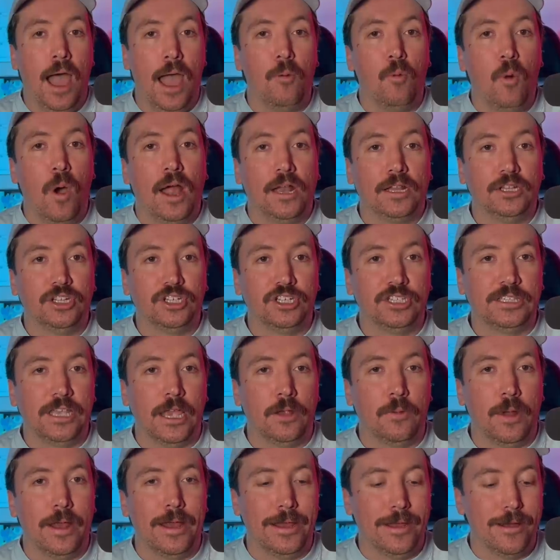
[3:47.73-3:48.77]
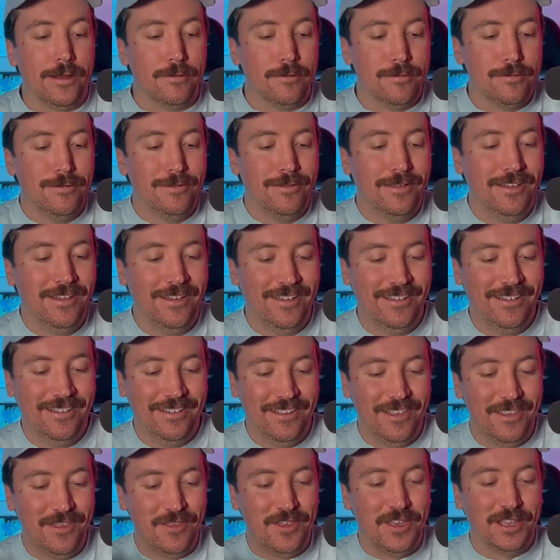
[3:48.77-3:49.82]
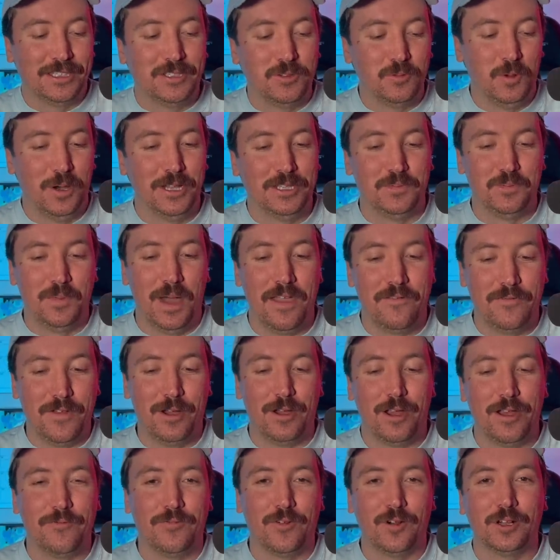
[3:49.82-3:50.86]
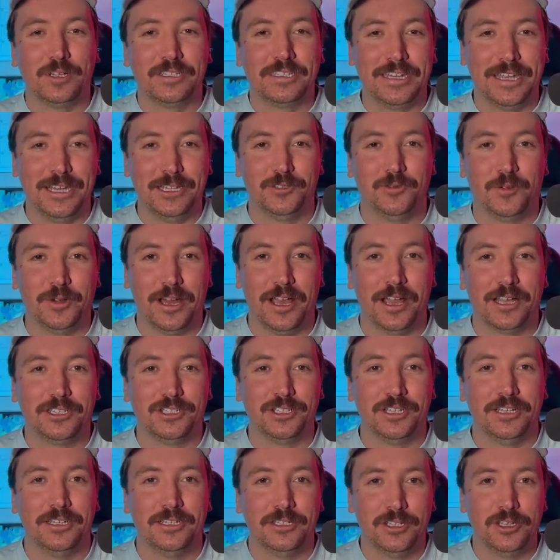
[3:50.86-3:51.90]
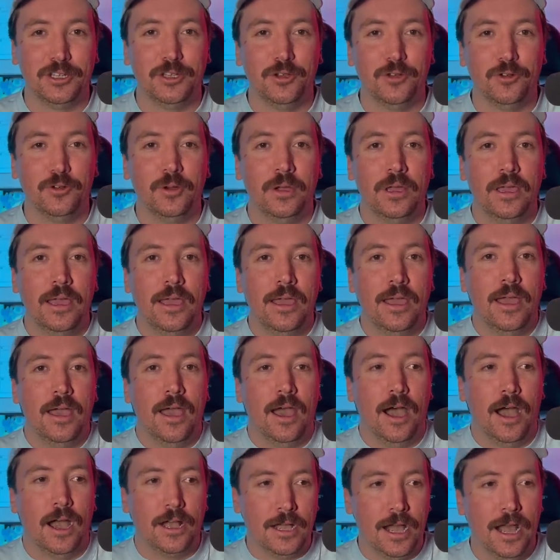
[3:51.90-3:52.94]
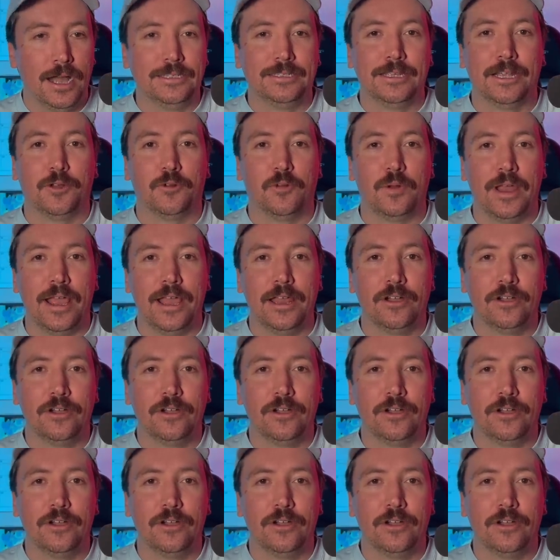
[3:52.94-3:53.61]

want to just say right here, this was my very first introduction to a content creator